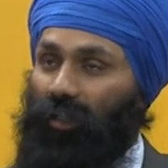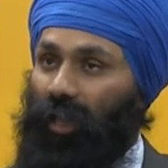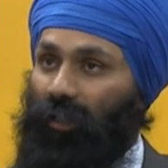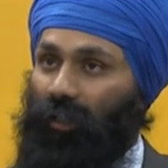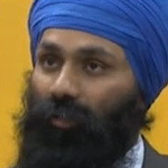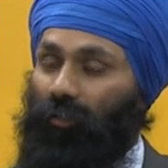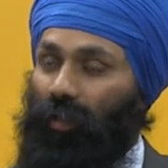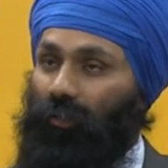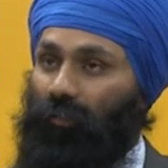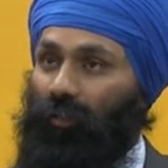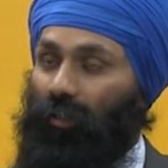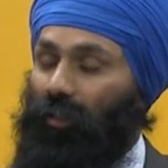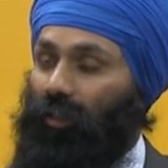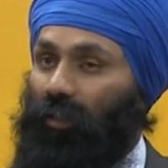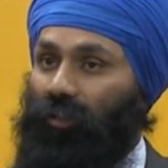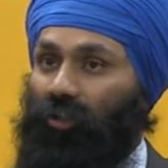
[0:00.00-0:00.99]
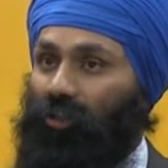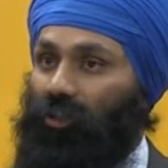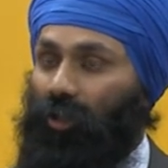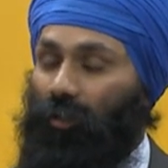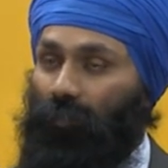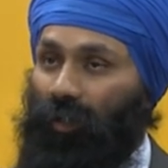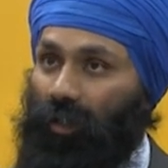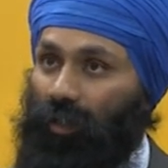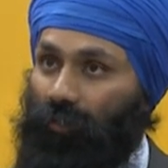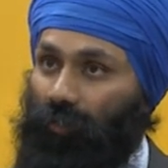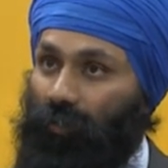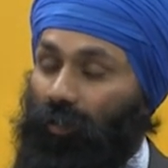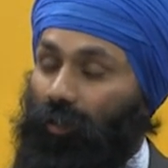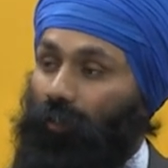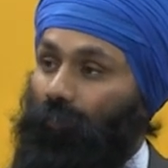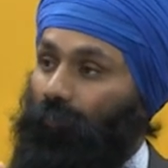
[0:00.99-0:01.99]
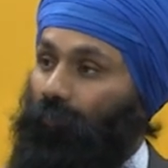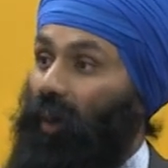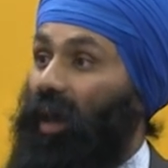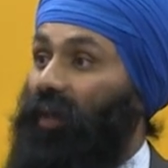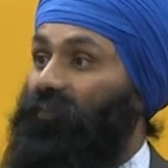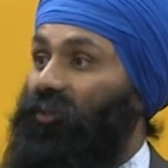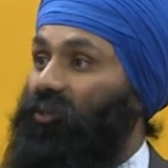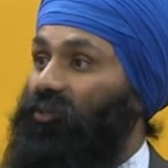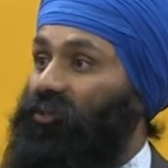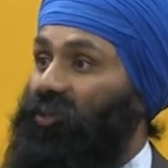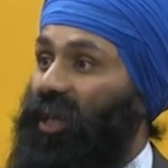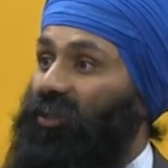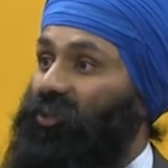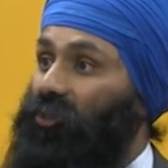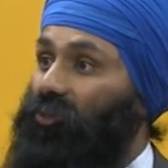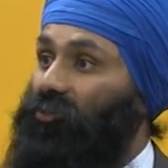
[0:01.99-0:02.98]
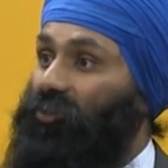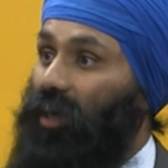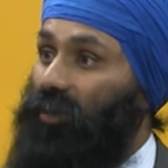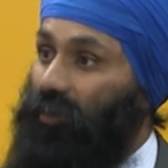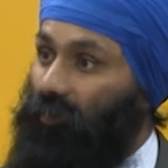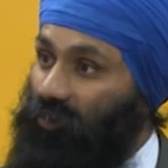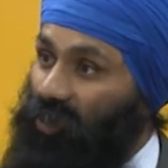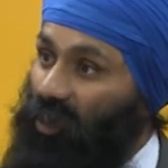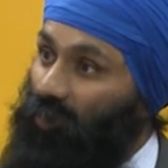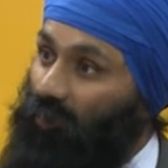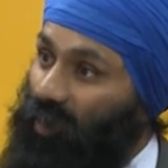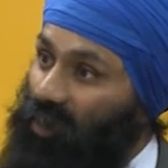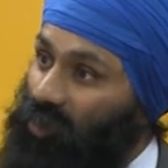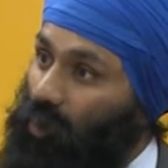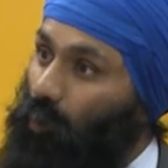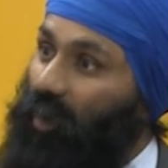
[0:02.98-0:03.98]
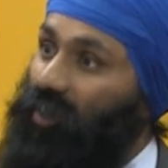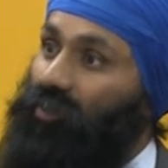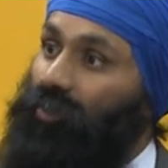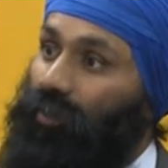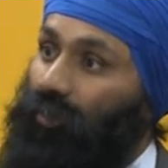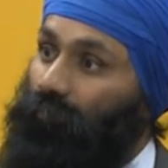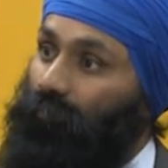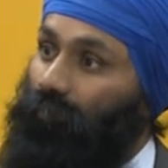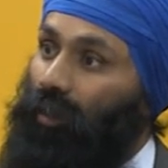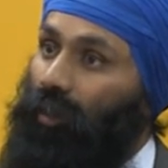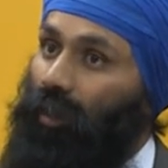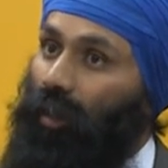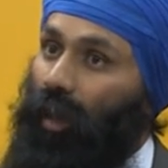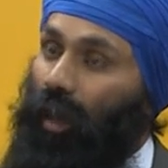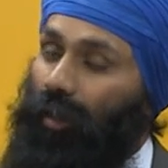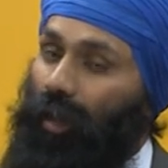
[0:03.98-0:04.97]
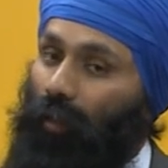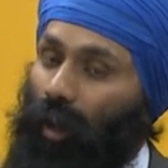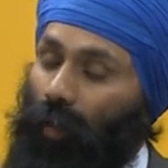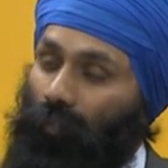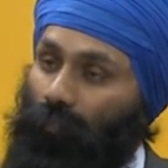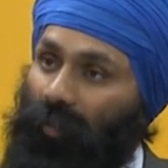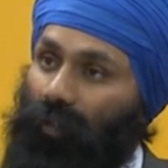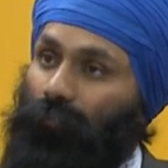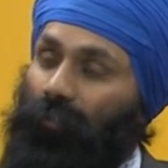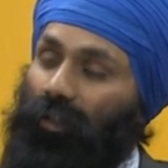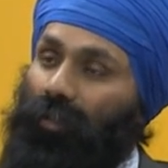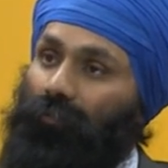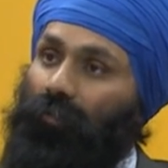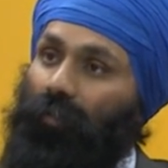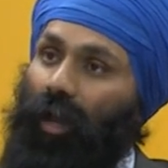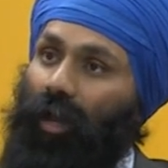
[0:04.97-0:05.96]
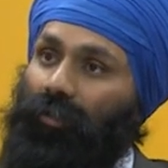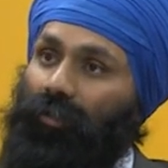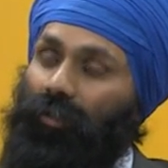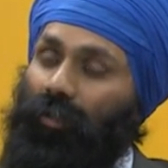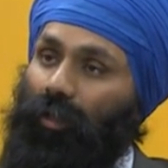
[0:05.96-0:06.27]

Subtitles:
like it's just going to be another 5 years, 10 years, another generation wasted. Now, I'm a big believer that